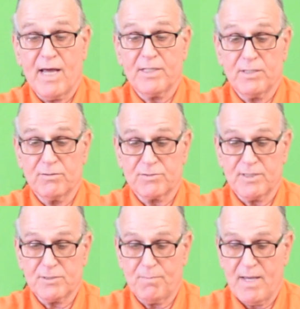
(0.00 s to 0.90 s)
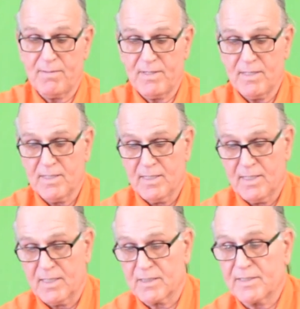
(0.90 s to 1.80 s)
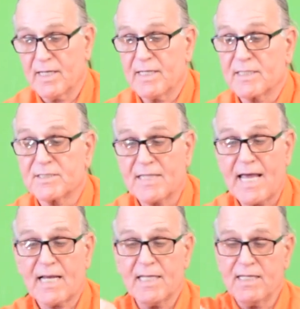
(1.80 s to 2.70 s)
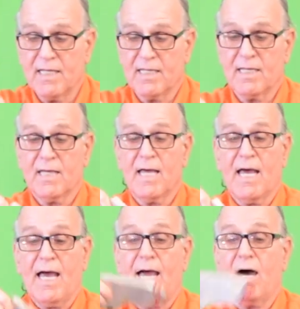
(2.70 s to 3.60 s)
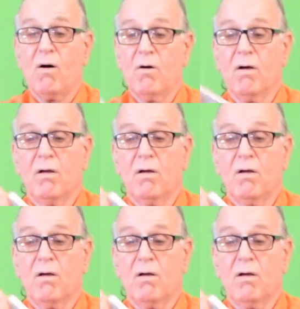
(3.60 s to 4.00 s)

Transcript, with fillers: to use this baby, it'll tell you exactly how